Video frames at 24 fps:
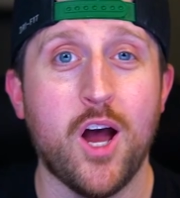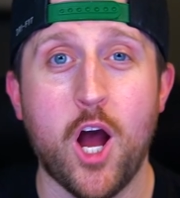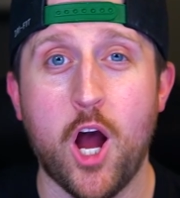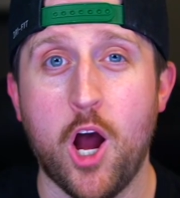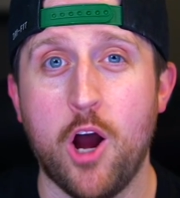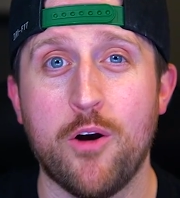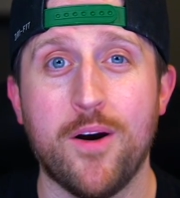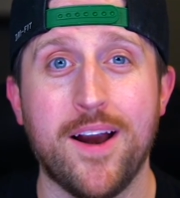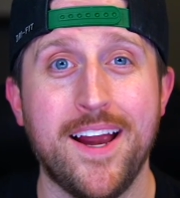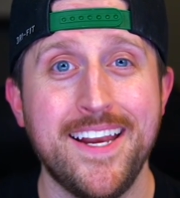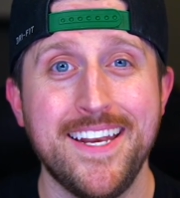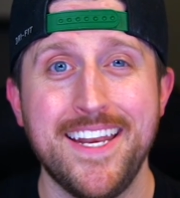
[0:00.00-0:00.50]
All
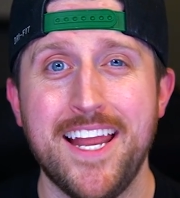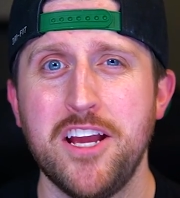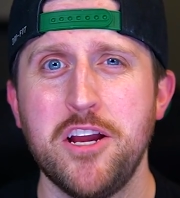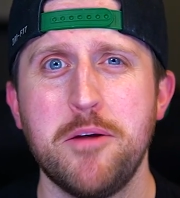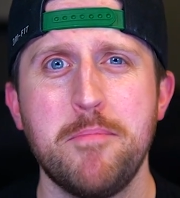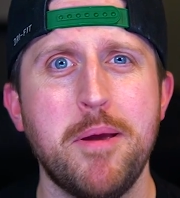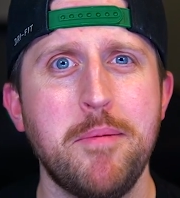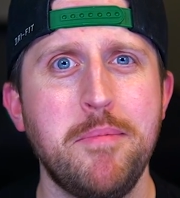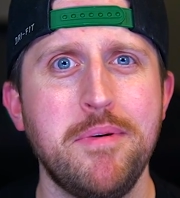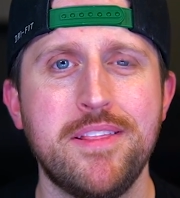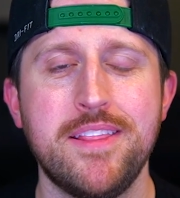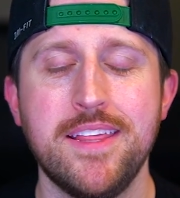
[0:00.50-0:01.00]
right, now you're
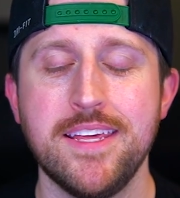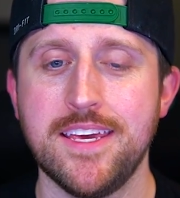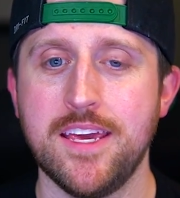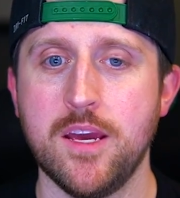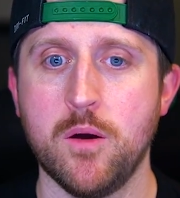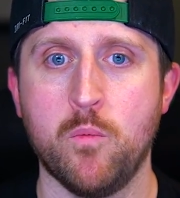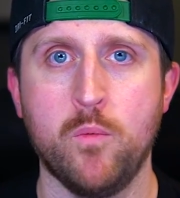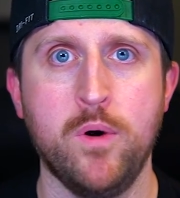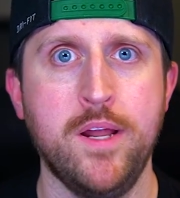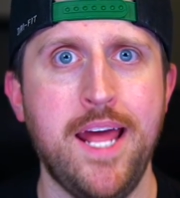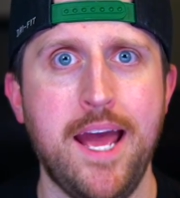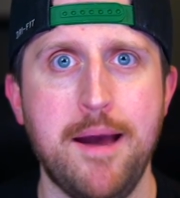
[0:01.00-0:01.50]
maybe
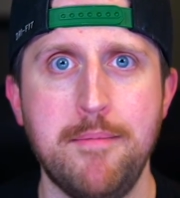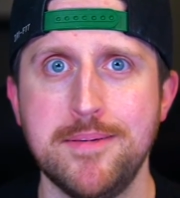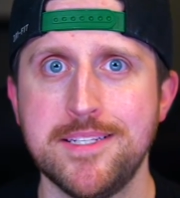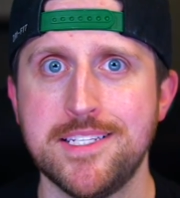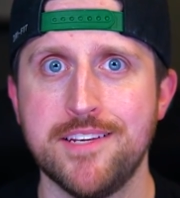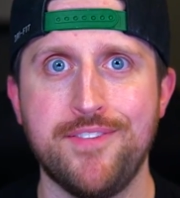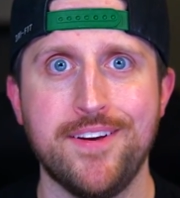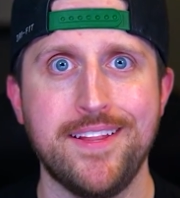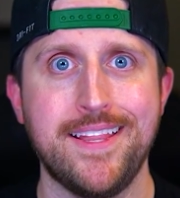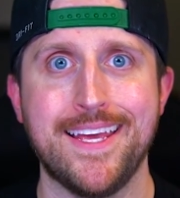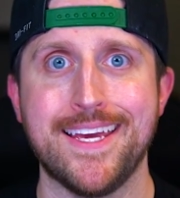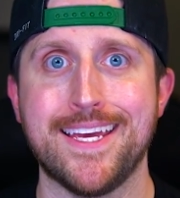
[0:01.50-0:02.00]
thinking, what happens if
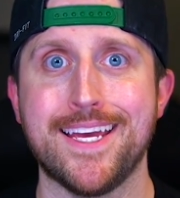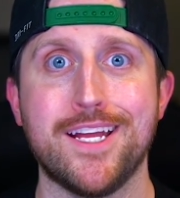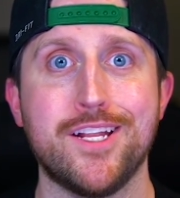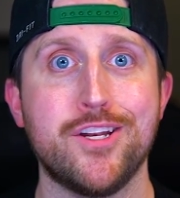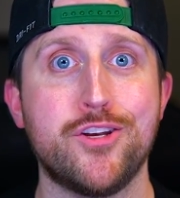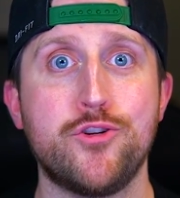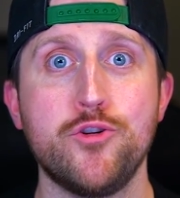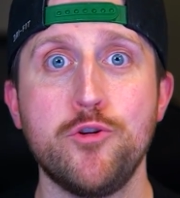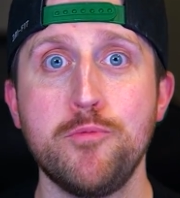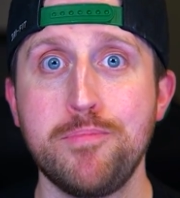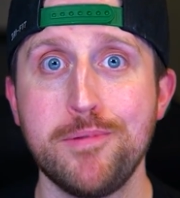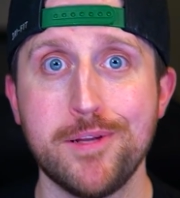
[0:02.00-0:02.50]
I like
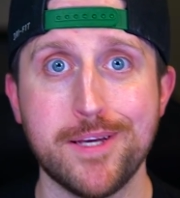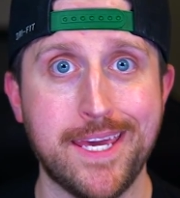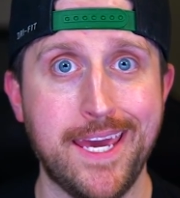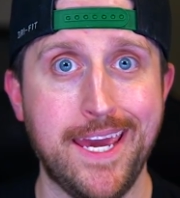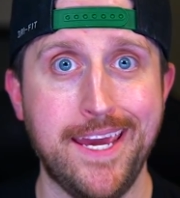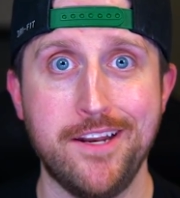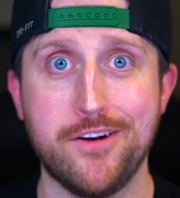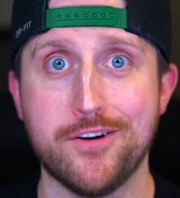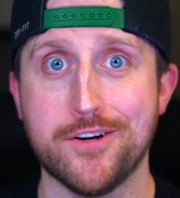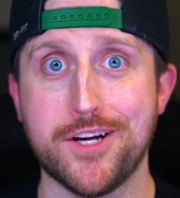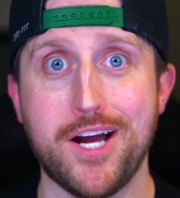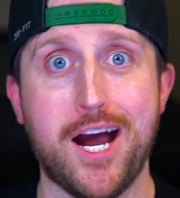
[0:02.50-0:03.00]

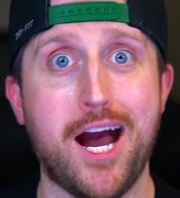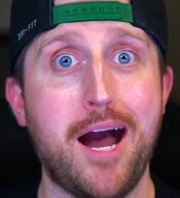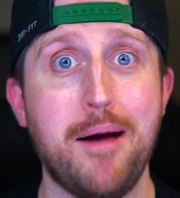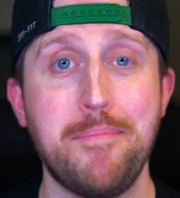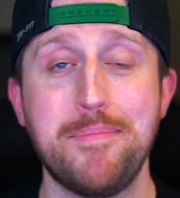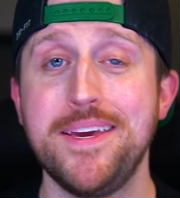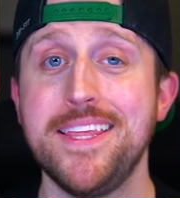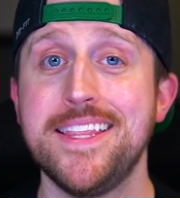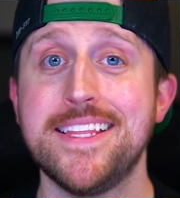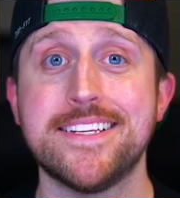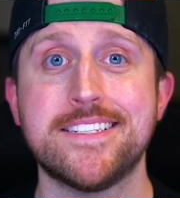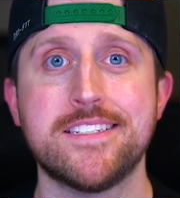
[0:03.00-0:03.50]
duplicate or
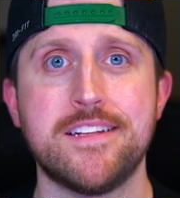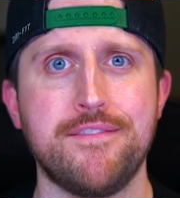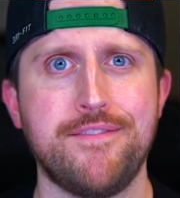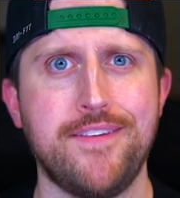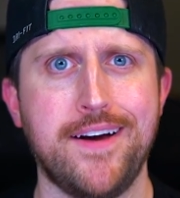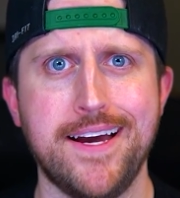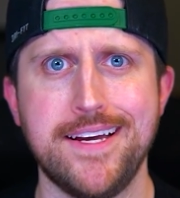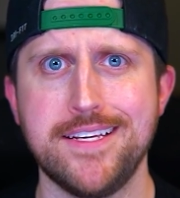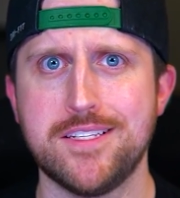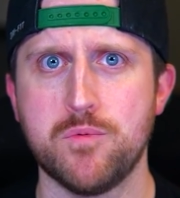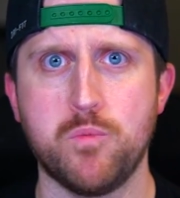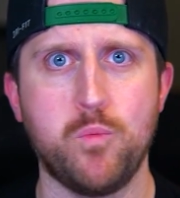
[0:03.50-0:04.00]
copy this
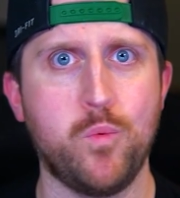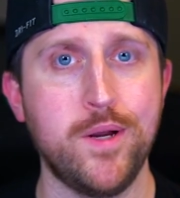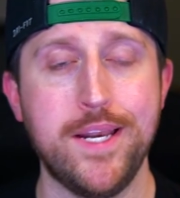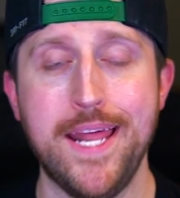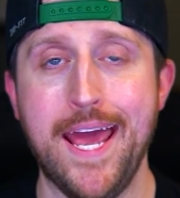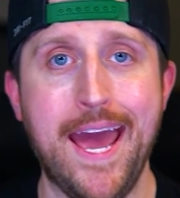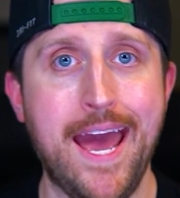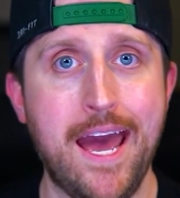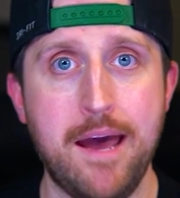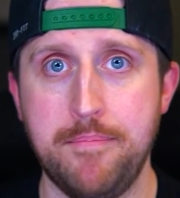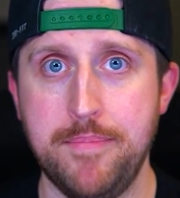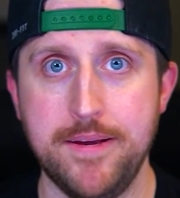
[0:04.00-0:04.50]
device? What
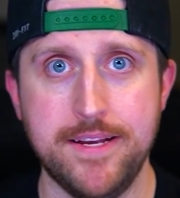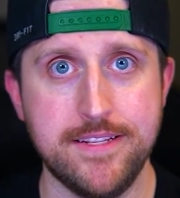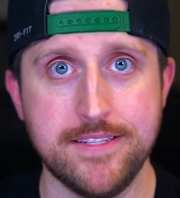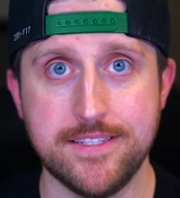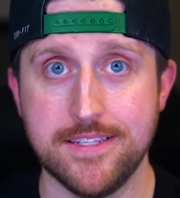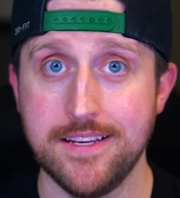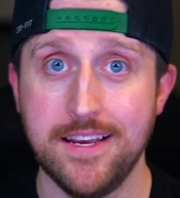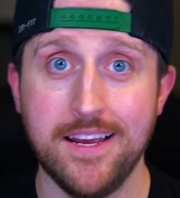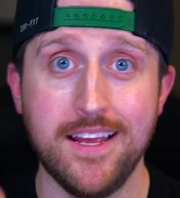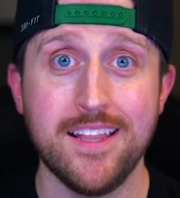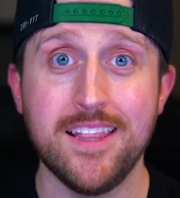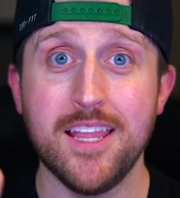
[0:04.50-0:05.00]
happens?
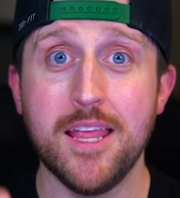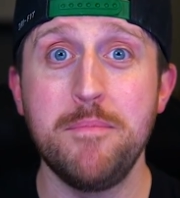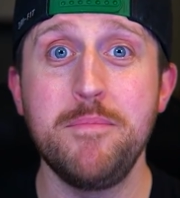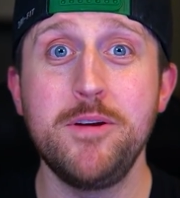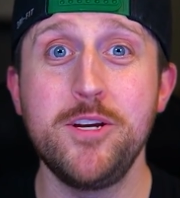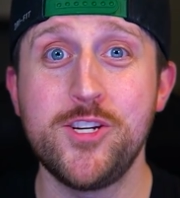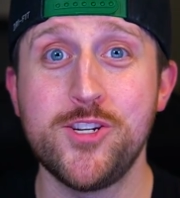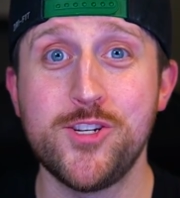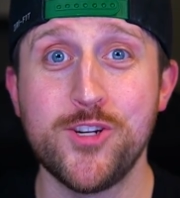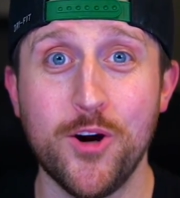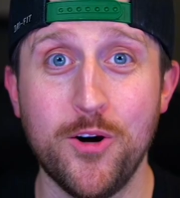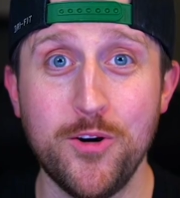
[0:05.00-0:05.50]
Let me
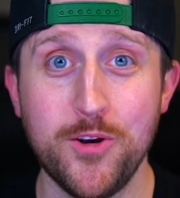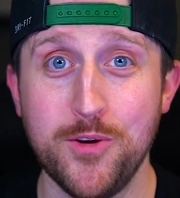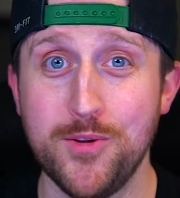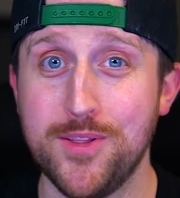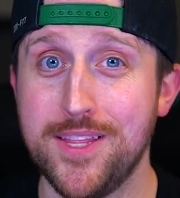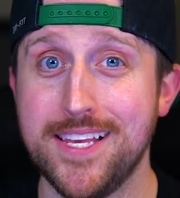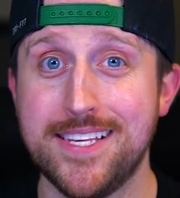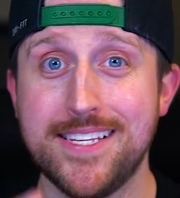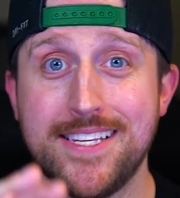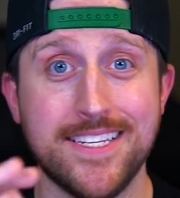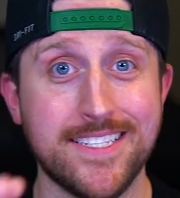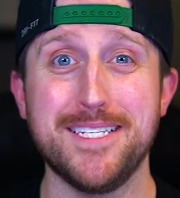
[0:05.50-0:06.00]
show you.
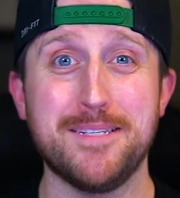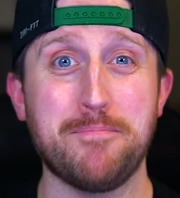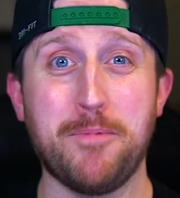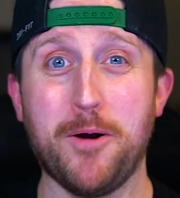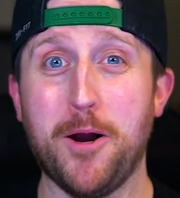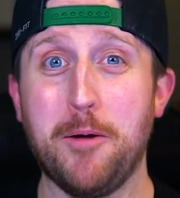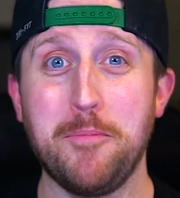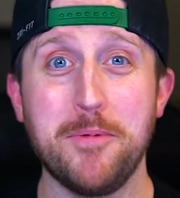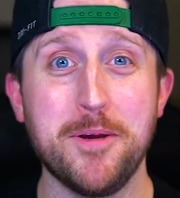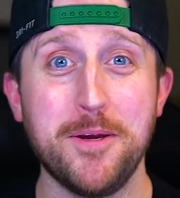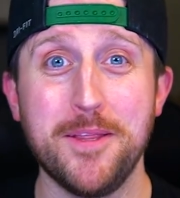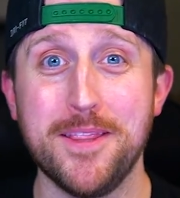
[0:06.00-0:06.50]
This is
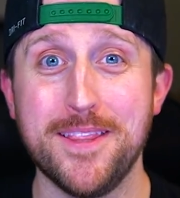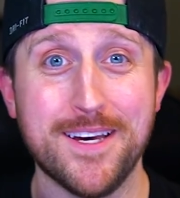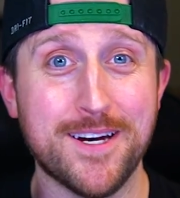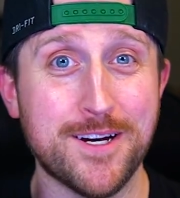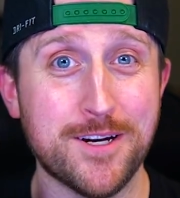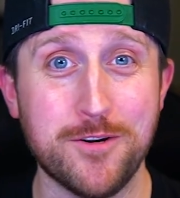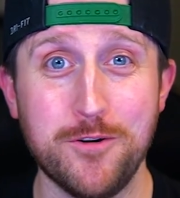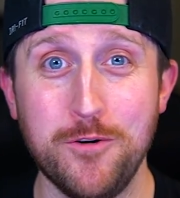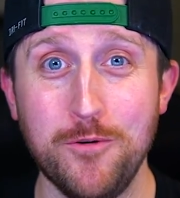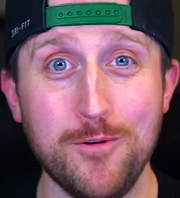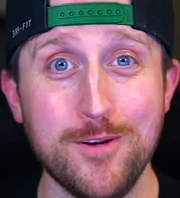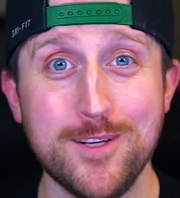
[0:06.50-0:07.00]
probably the
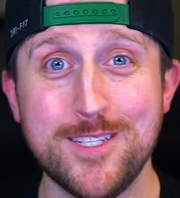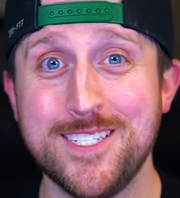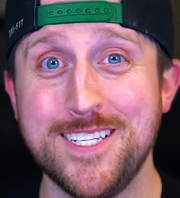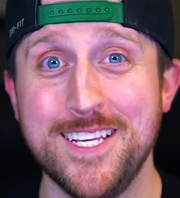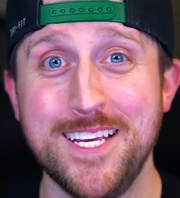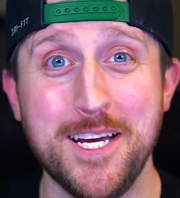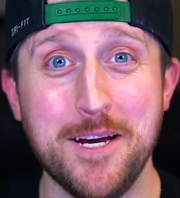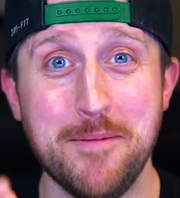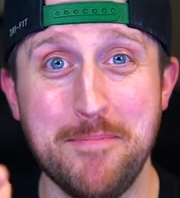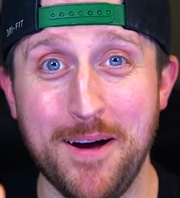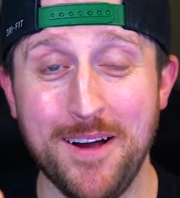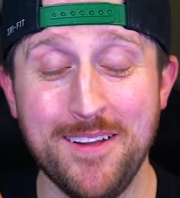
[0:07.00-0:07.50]
coolest
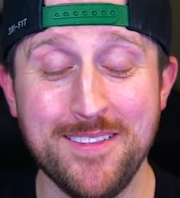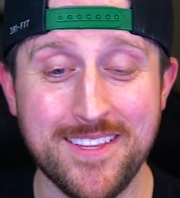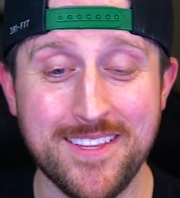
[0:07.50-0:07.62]
thing about